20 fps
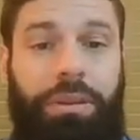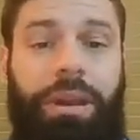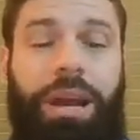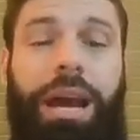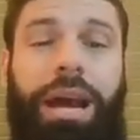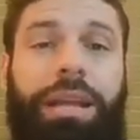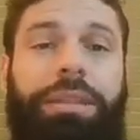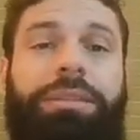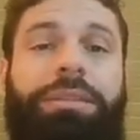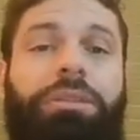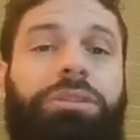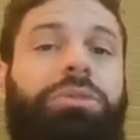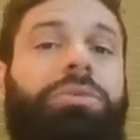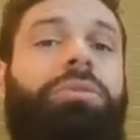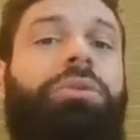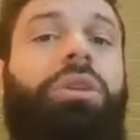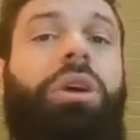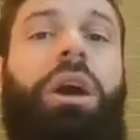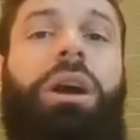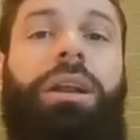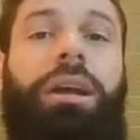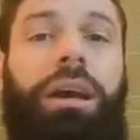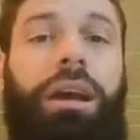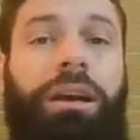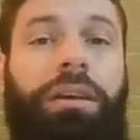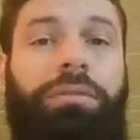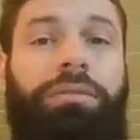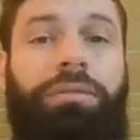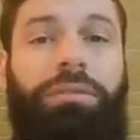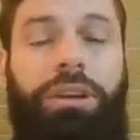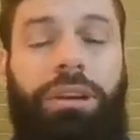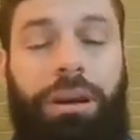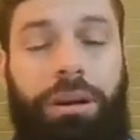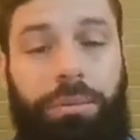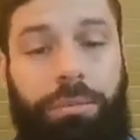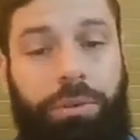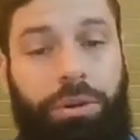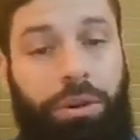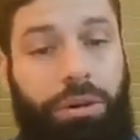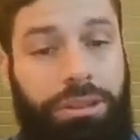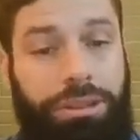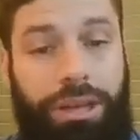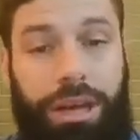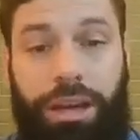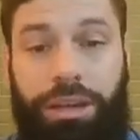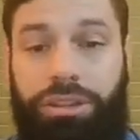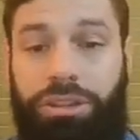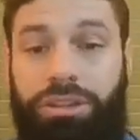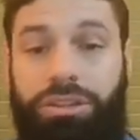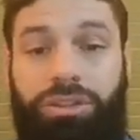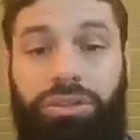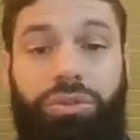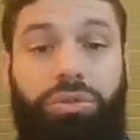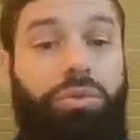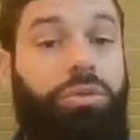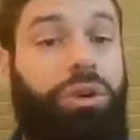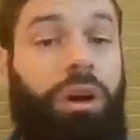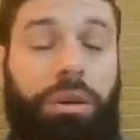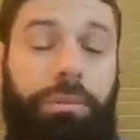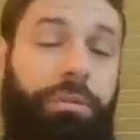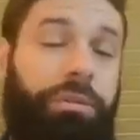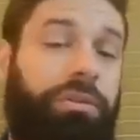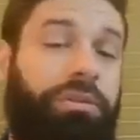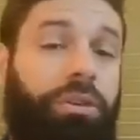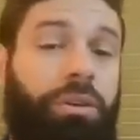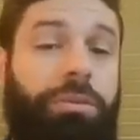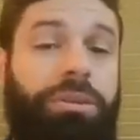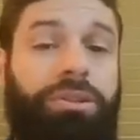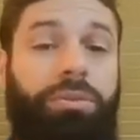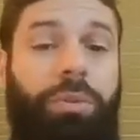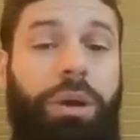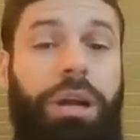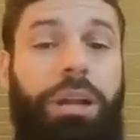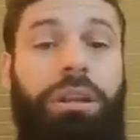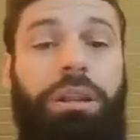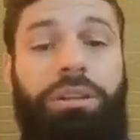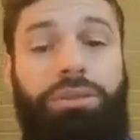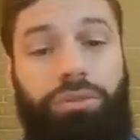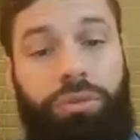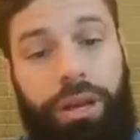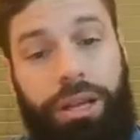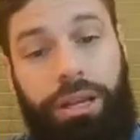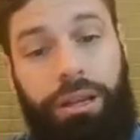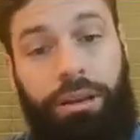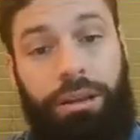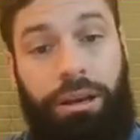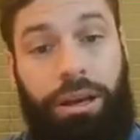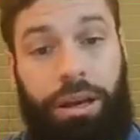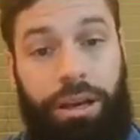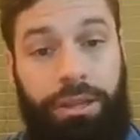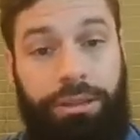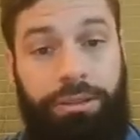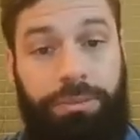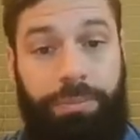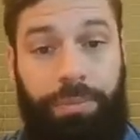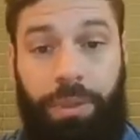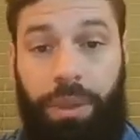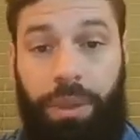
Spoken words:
Ads that do not have call to actions do not perform as well as regular ads.